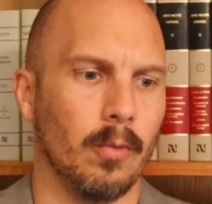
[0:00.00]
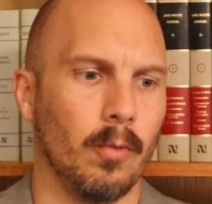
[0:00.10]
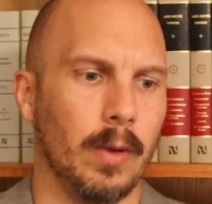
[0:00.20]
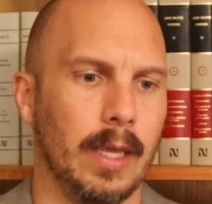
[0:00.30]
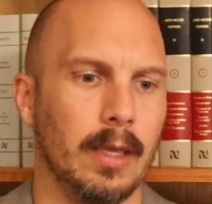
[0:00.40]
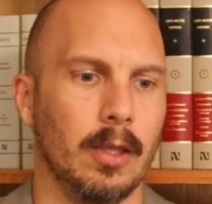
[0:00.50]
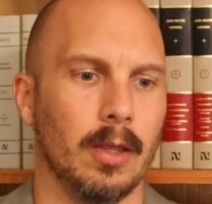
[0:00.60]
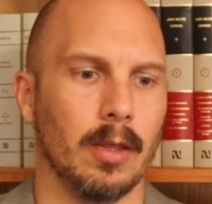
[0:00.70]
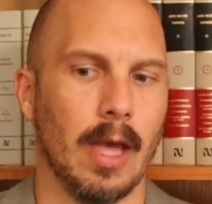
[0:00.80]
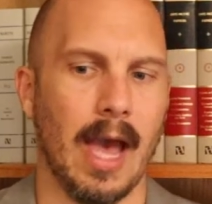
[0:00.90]
we
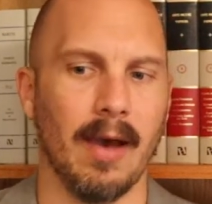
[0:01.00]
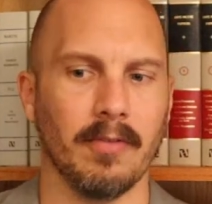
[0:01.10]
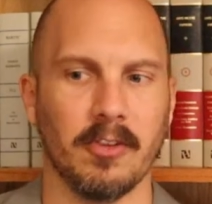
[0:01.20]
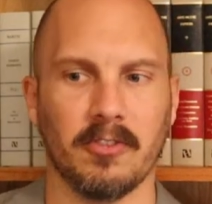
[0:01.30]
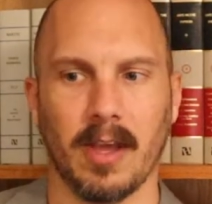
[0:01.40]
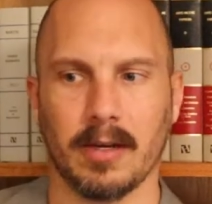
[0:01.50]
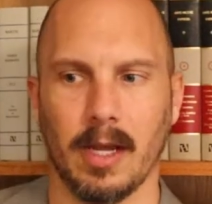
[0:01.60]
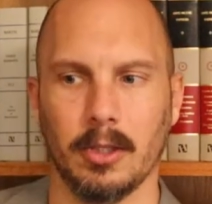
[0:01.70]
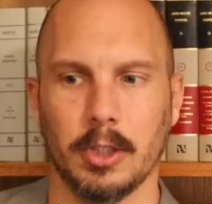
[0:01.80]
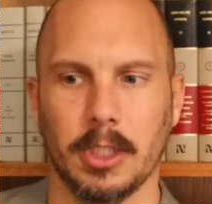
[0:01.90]
have this
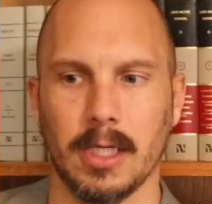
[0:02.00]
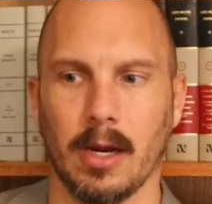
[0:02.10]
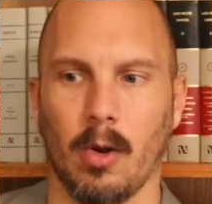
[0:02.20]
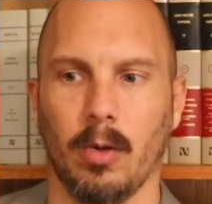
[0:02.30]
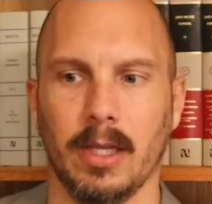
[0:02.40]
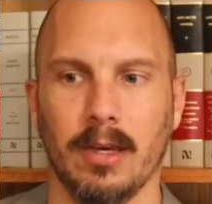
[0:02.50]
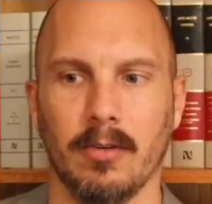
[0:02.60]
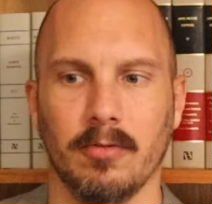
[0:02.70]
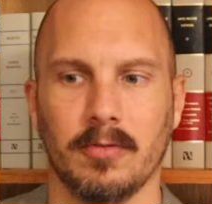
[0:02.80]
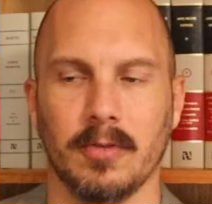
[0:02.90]
technology not only
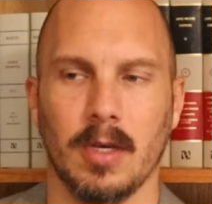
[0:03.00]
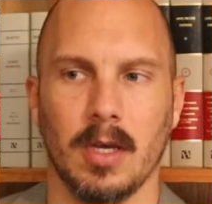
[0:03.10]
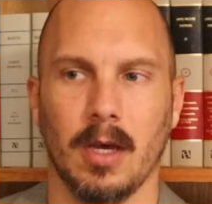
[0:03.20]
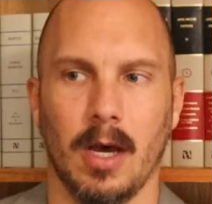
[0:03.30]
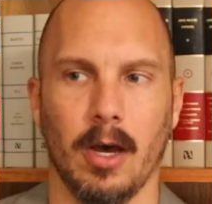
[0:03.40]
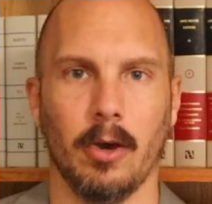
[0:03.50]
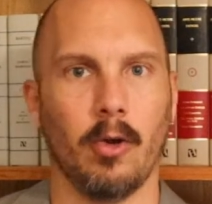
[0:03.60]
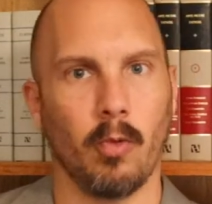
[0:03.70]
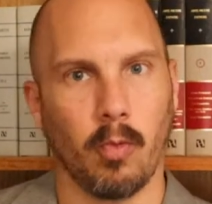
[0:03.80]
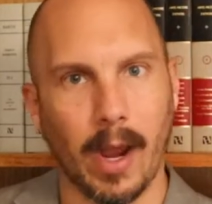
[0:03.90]
of
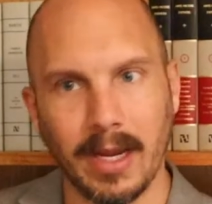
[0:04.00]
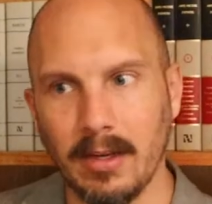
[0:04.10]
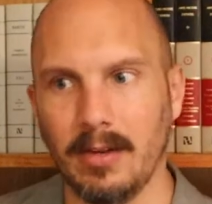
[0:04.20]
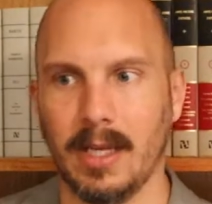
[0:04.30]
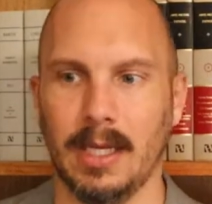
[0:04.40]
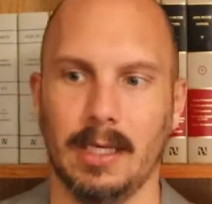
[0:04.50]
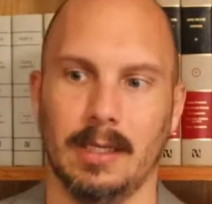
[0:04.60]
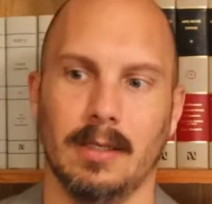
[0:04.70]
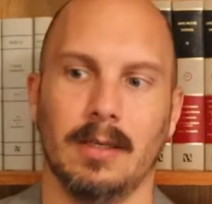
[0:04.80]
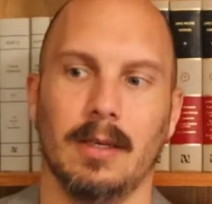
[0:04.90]

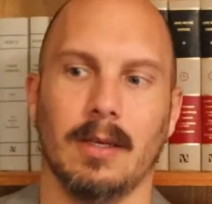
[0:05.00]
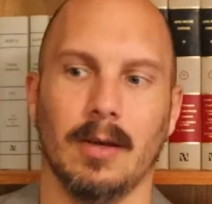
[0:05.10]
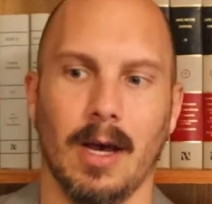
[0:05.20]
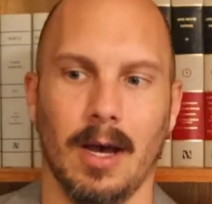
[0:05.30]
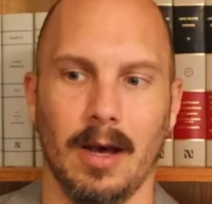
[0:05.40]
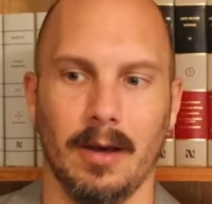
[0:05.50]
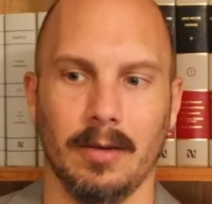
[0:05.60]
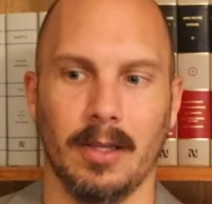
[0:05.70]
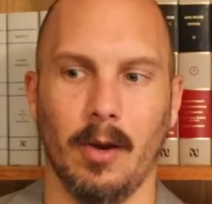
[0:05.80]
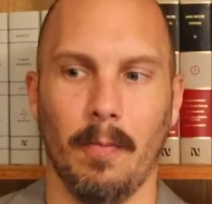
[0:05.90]
grinding
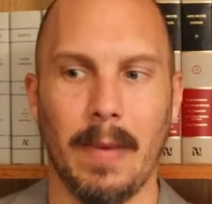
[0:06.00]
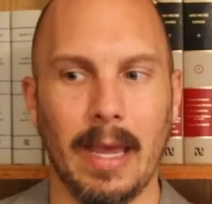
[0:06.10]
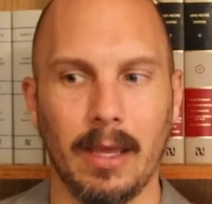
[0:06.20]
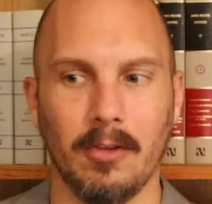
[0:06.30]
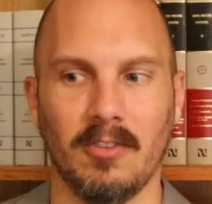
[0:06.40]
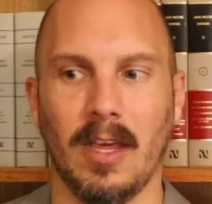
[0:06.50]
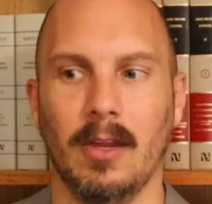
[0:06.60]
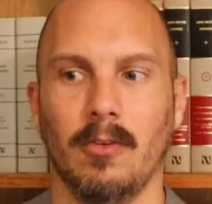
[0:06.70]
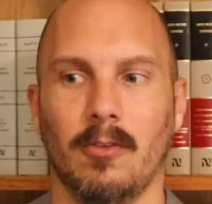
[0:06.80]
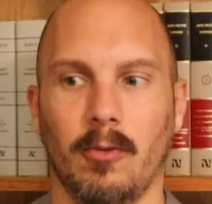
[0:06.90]
maize
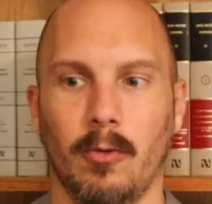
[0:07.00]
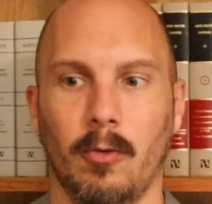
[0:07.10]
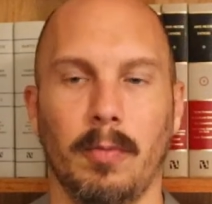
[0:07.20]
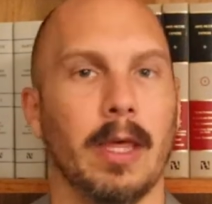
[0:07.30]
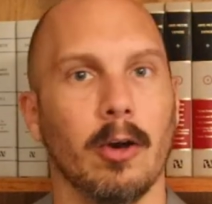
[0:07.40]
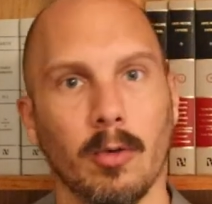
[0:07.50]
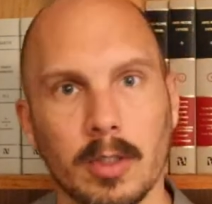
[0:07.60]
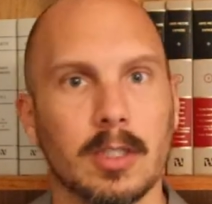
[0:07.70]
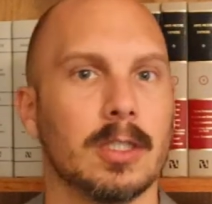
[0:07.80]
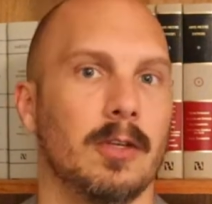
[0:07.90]
into meal,
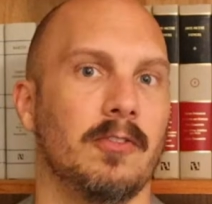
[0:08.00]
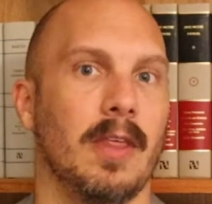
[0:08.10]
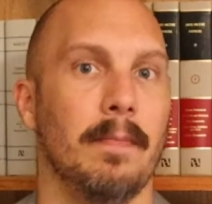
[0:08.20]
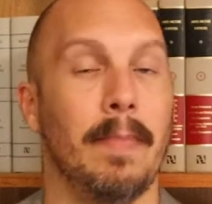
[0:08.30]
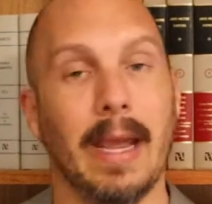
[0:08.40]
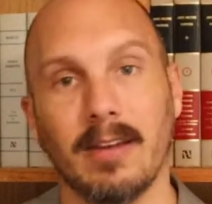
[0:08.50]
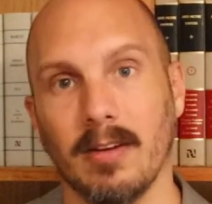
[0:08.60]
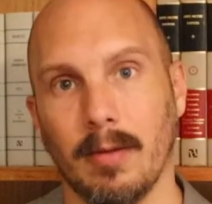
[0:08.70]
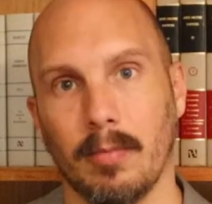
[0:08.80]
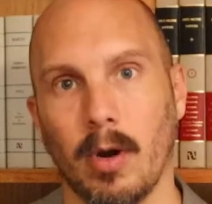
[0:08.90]
which is then baked
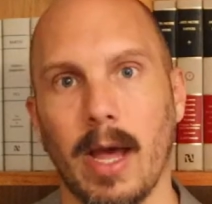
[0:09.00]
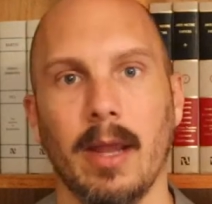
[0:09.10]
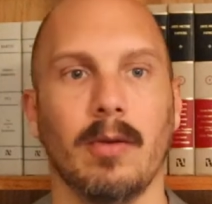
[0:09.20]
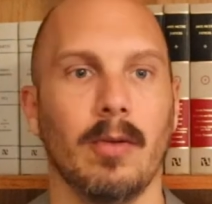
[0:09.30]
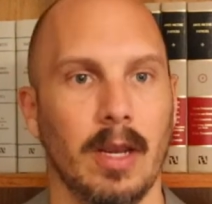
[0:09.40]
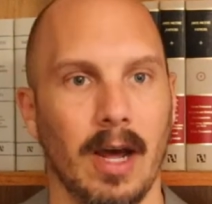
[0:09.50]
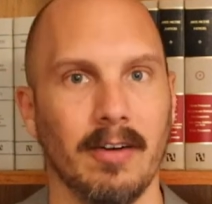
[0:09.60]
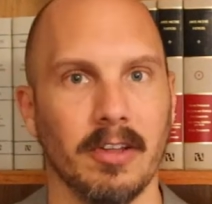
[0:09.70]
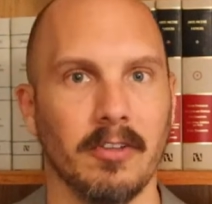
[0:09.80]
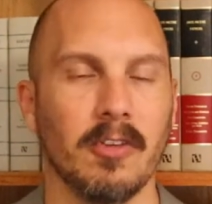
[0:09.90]
into bread in
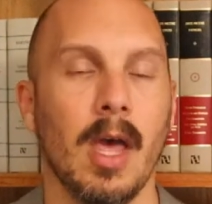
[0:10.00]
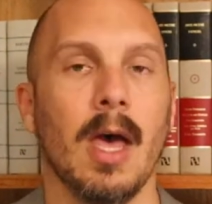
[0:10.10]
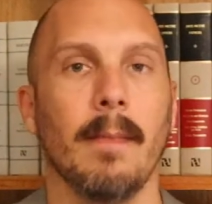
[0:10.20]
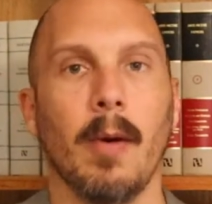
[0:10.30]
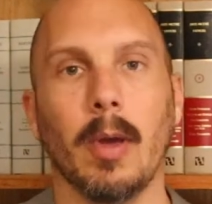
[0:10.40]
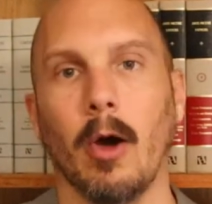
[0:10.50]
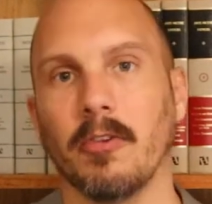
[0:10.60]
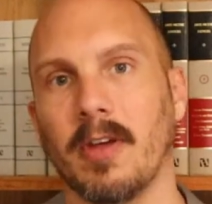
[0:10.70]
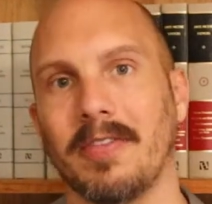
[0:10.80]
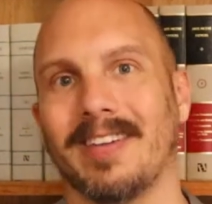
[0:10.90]
ovens, but we
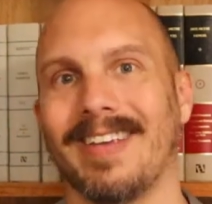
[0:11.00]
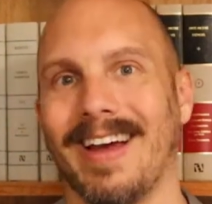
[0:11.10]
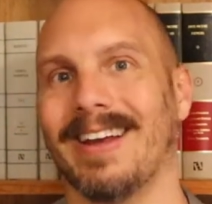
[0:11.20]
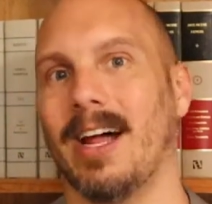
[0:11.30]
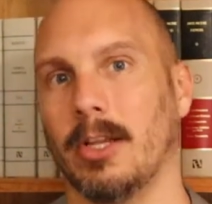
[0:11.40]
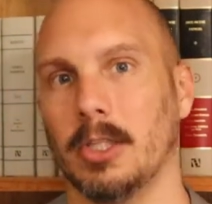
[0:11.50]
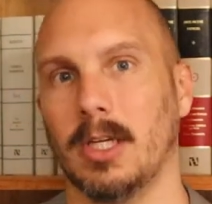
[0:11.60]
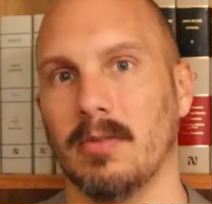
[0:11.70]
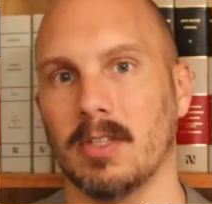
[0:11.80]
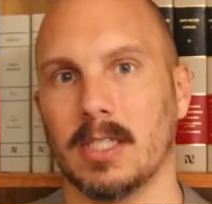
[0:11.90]
also have the
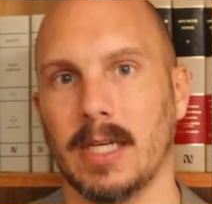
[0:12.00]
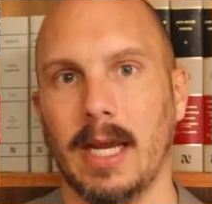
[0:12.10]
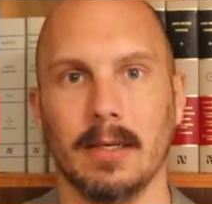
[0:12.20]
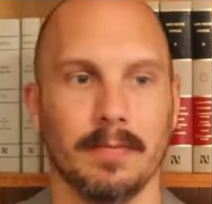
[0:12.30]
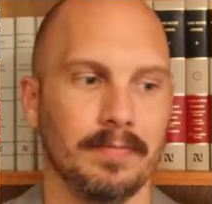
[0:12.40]
technology of the state.